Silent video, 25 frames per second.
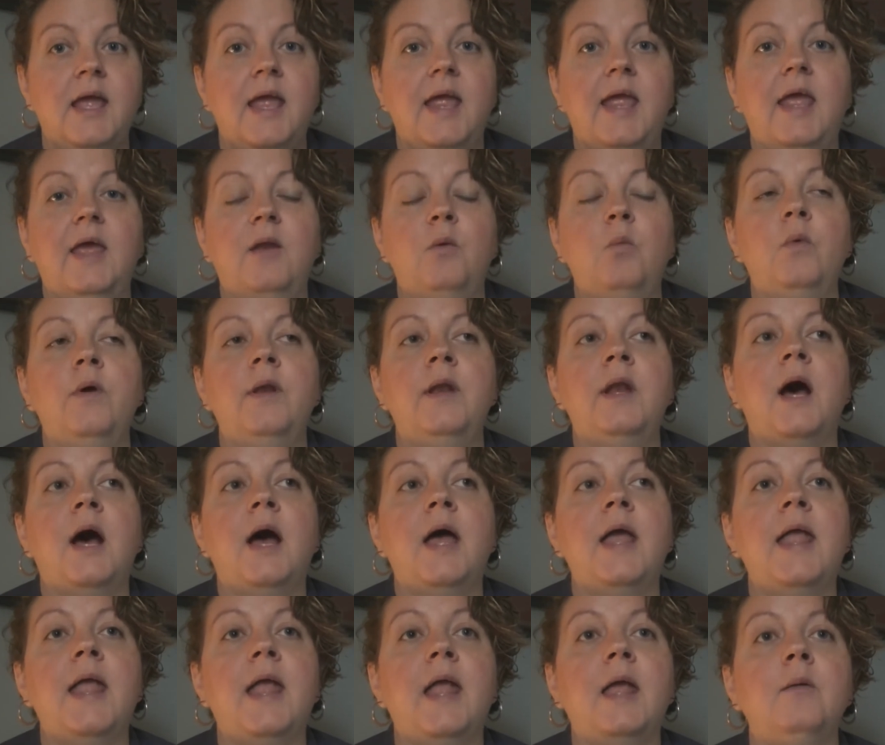And when
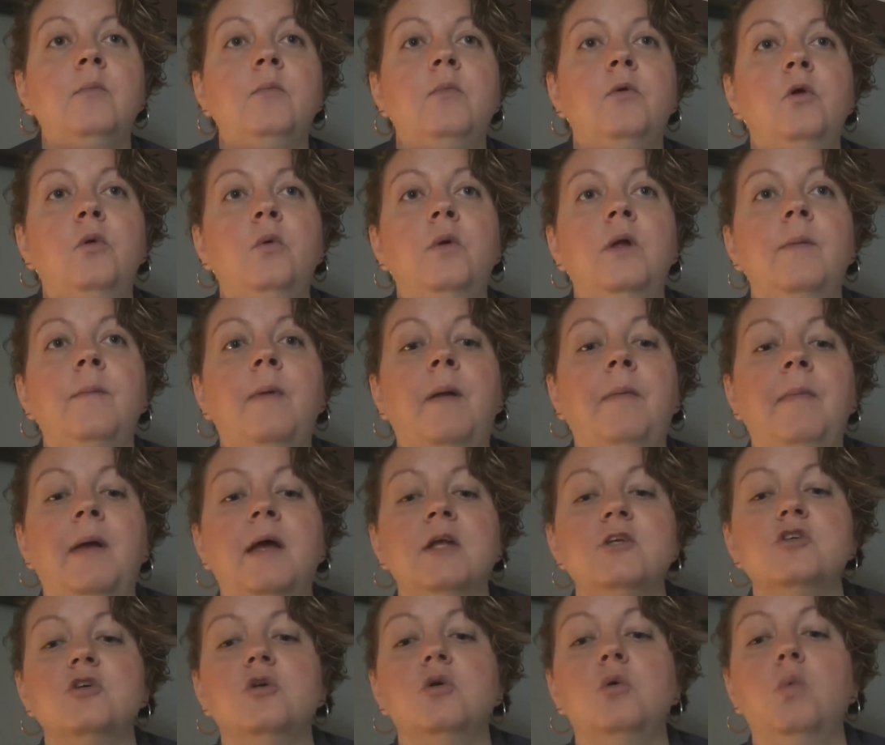I am doing my
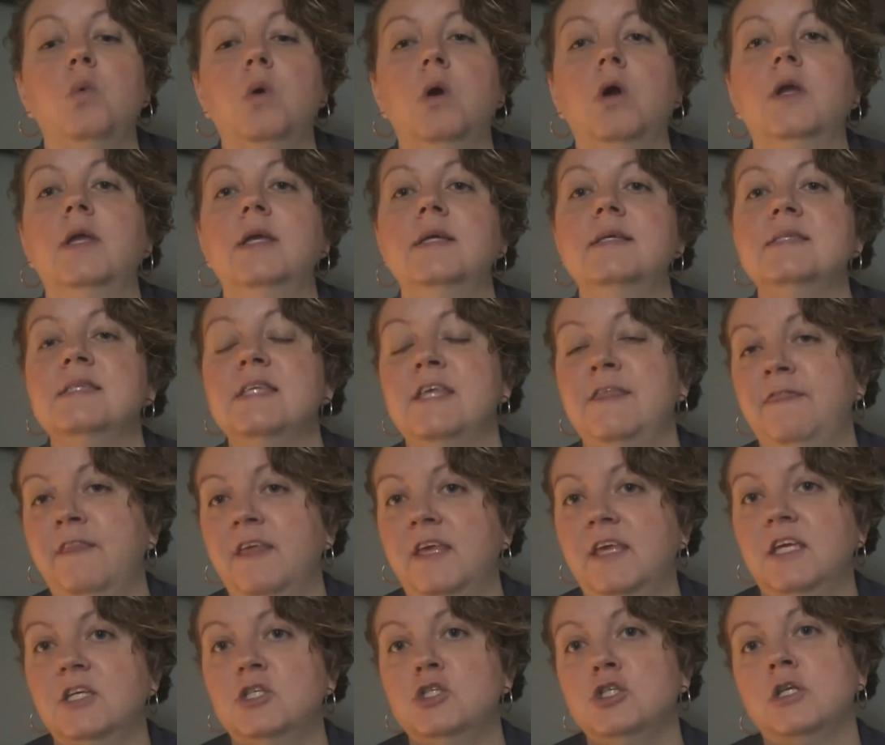magical workings in the
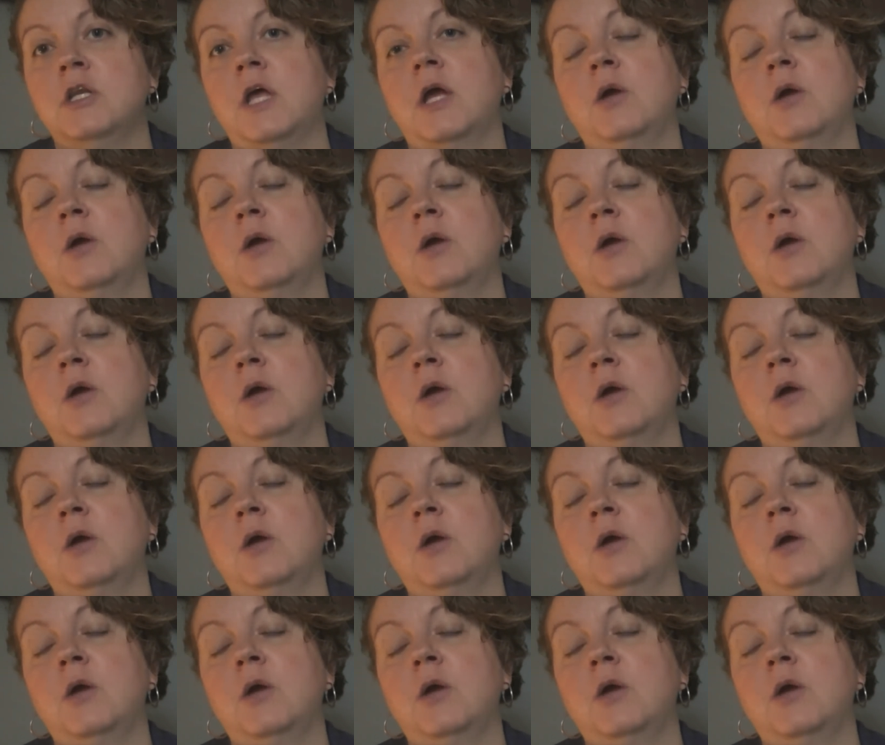kitchen,